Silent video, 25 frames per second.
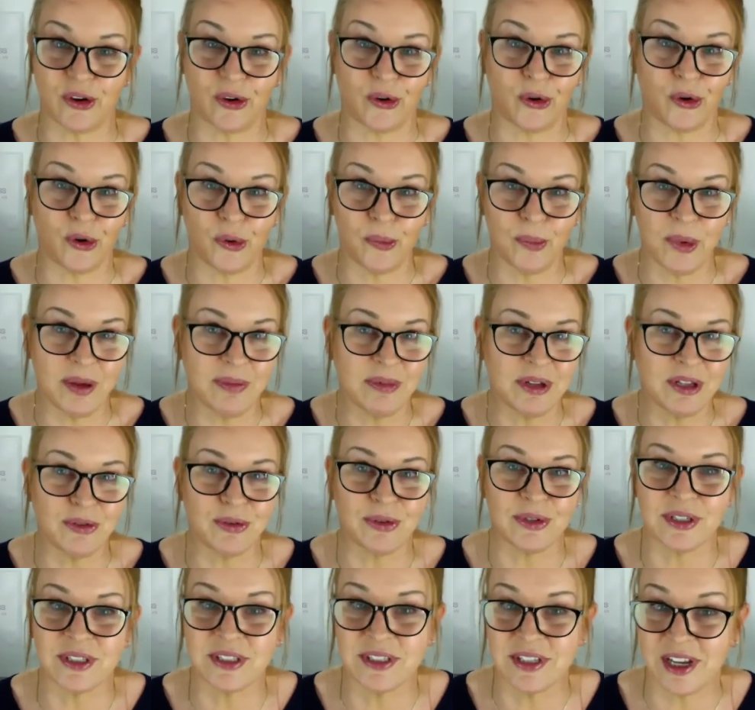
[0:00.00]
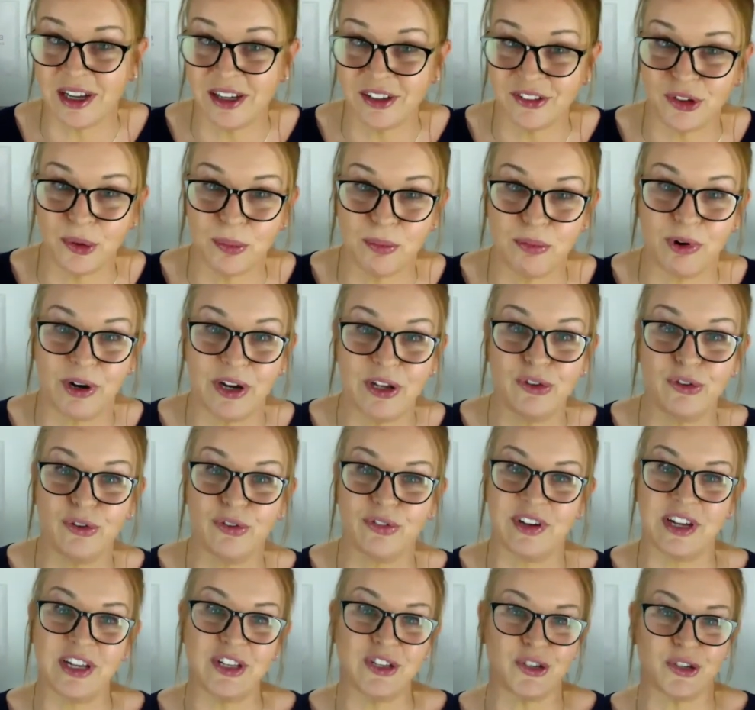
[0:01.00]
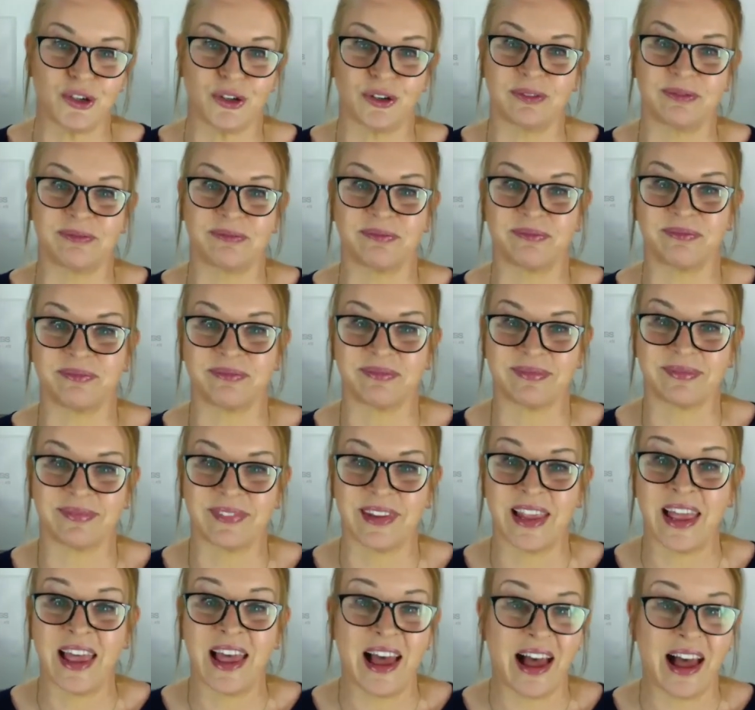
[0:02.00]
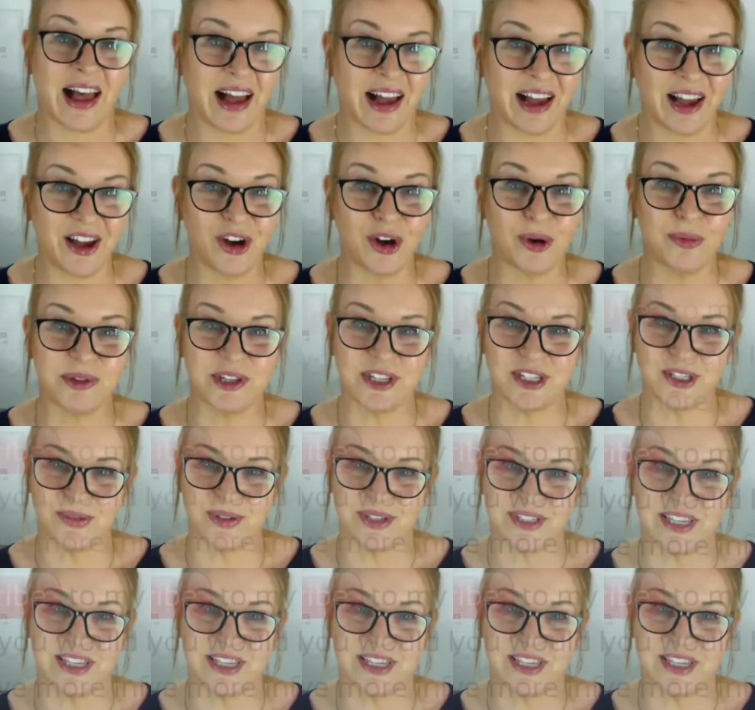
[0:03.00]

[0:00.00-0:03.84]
or maybe to start a brand new venture. I hope this was